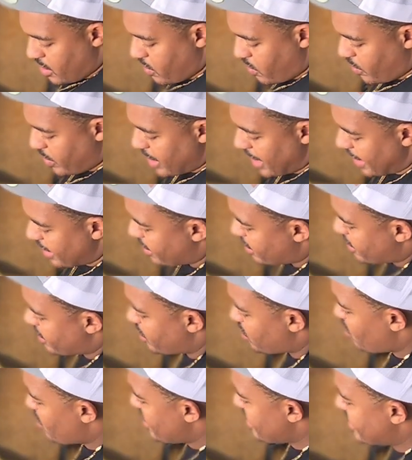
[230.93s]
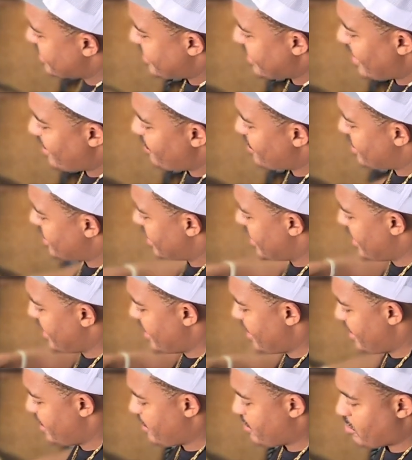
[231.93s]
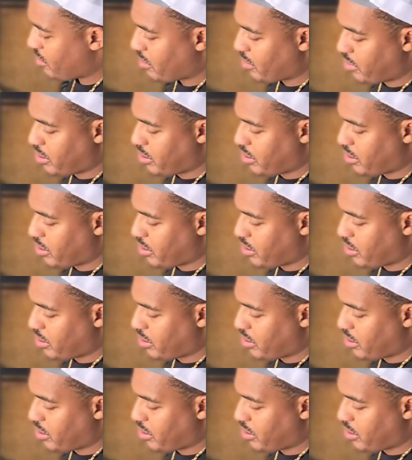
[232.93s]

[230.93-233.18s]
we got the 2017